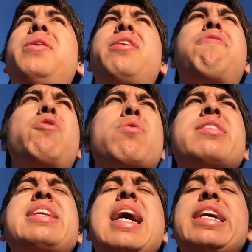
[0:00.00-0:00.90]
if you were
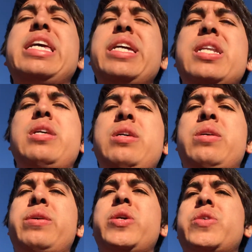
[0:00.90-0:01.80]
attacking
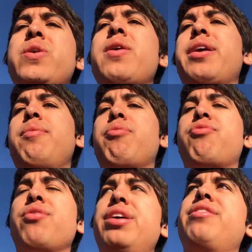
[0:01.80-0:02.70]
your target
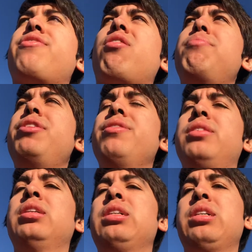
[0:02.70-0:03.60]
before they disarmed you,
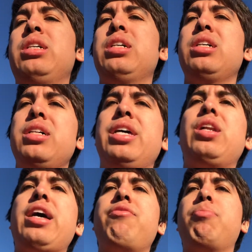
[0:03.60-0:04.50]

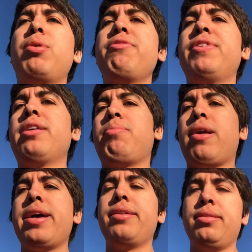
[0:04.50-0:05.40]
it'll have a buff up,
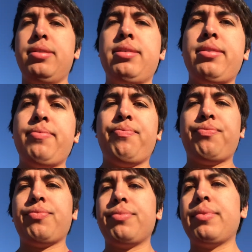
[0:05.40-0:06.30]
right?
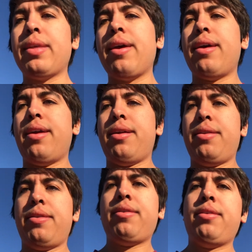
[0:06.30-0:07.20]

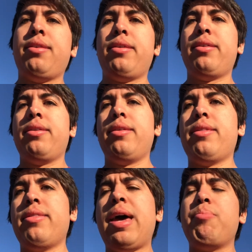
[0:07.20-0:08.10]
And
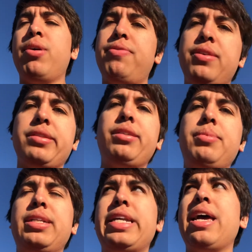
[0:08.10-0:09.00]
that buff does a little
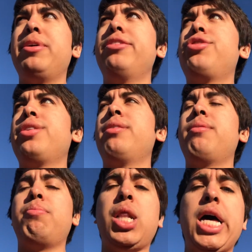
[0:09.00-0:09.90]
bit of damage,
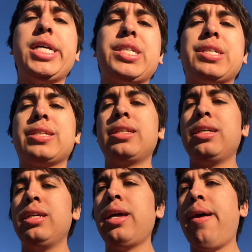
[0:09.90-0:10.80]
plus
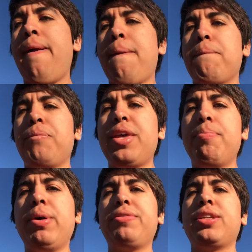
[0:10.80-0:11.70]

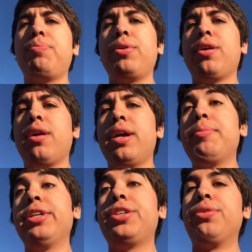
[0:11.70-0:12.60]
it buffs up your
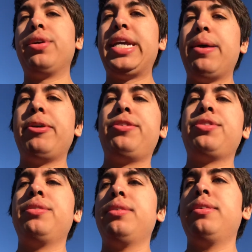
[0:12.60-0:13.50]
Immolation Aura
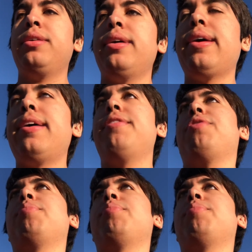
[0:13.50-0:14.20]
damage. And if they're